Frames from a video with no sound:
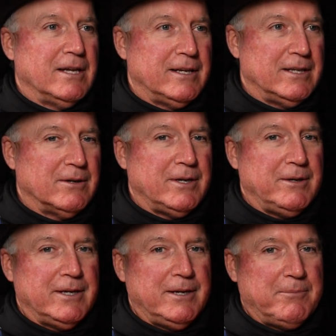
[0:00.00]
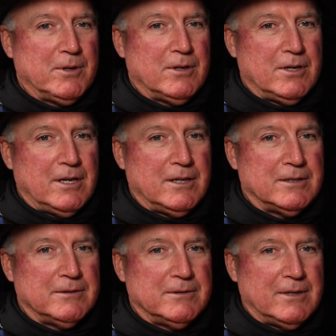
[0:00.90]
You know, he put a lot
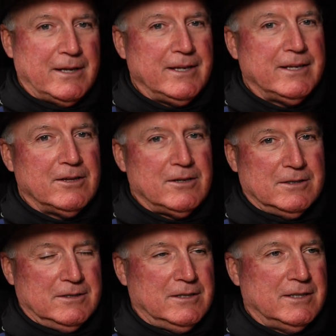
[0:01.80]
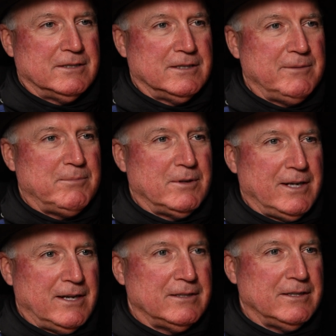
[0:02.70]
of. I think he lost sleep on
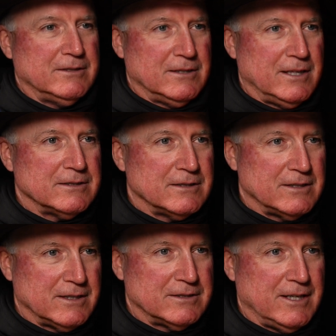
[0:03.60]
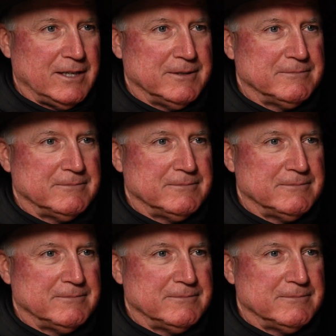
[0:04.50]
how to teach the lesson the next day.